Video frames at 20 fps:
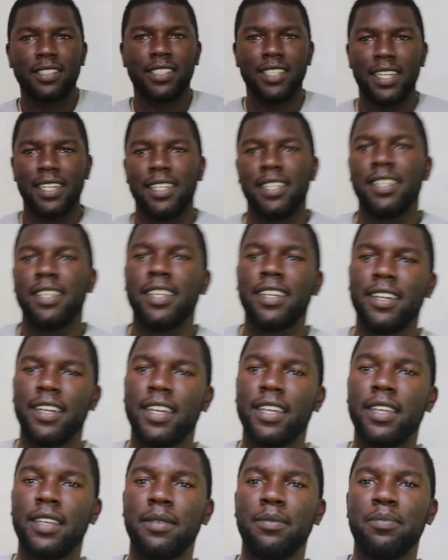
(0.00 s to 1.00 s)
Jolly here
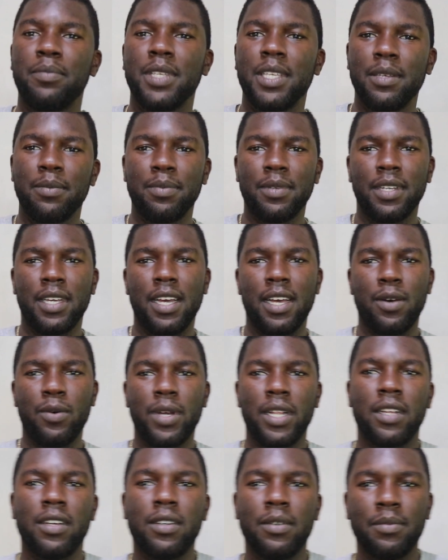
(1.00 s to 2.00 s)
again, people.
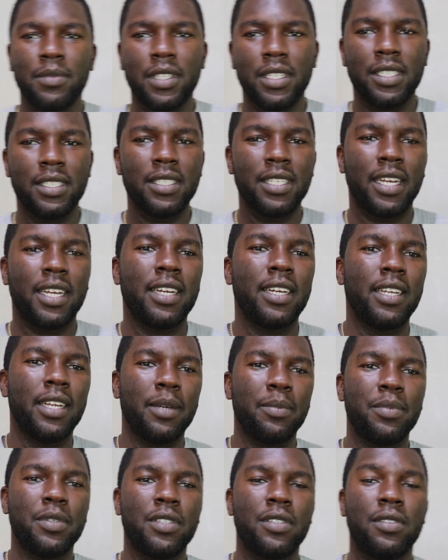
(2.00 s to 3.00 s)
Welcome to the second
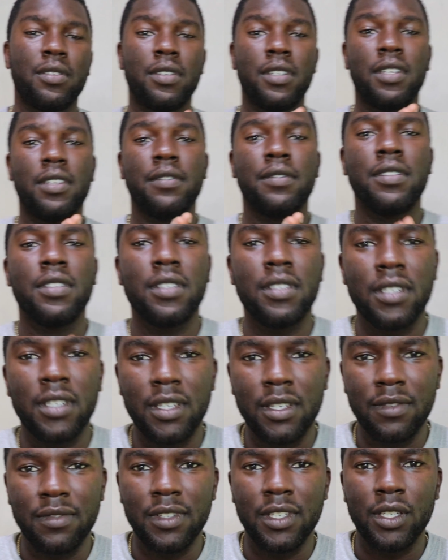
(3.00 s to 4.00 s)
episode of
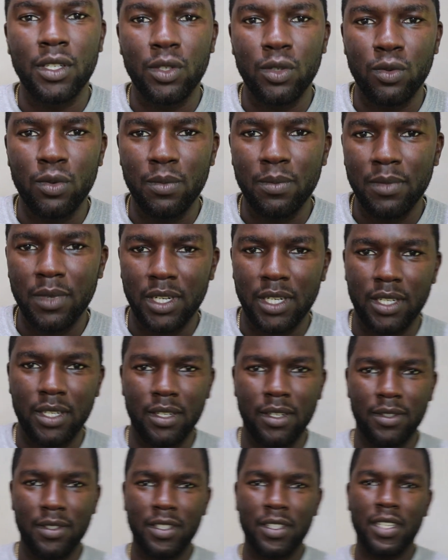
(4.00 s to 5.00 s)
Saving You Money.
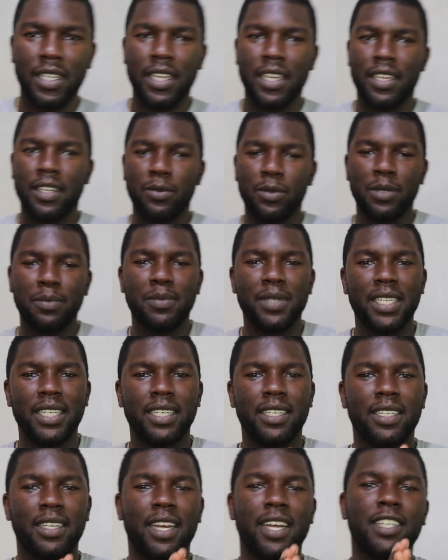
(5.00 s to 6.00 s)
Now, today will
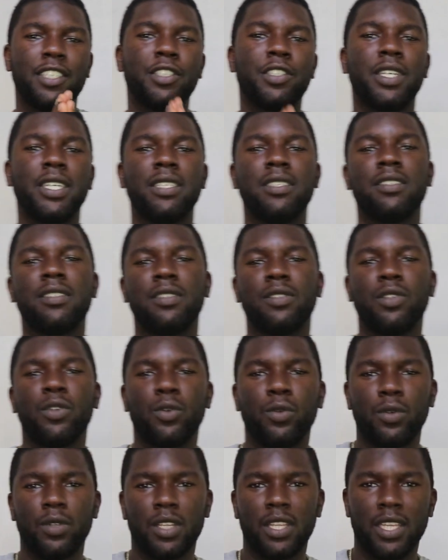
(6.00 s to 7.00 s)
be addressed
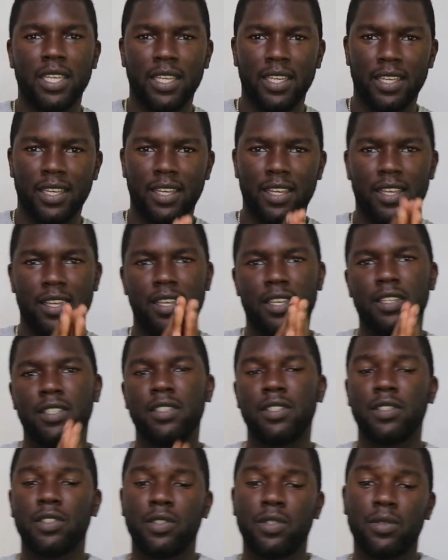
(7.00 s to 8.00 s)
to the
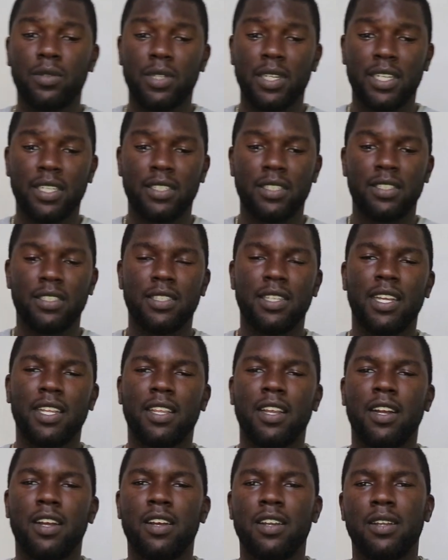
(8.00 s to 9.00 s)
students
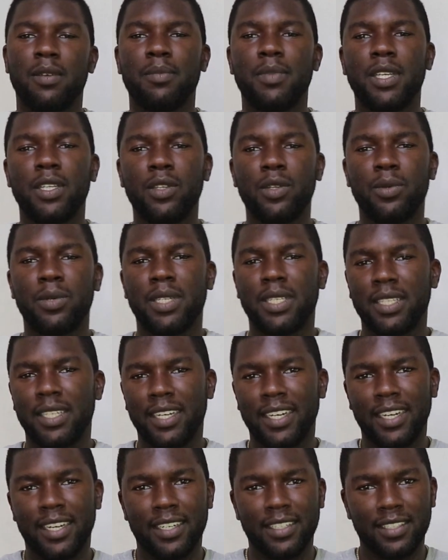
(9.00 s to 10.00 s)
that are going to be doing
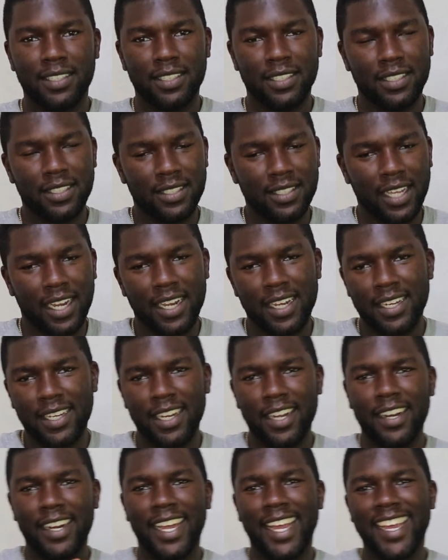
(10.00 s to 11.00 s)
their
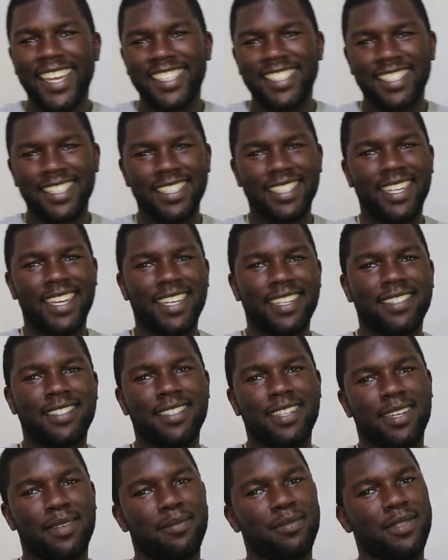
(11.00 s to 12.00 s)
secondary exit
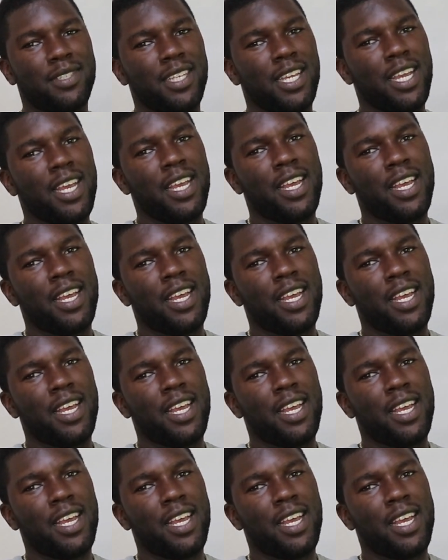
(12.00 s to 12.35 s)
exams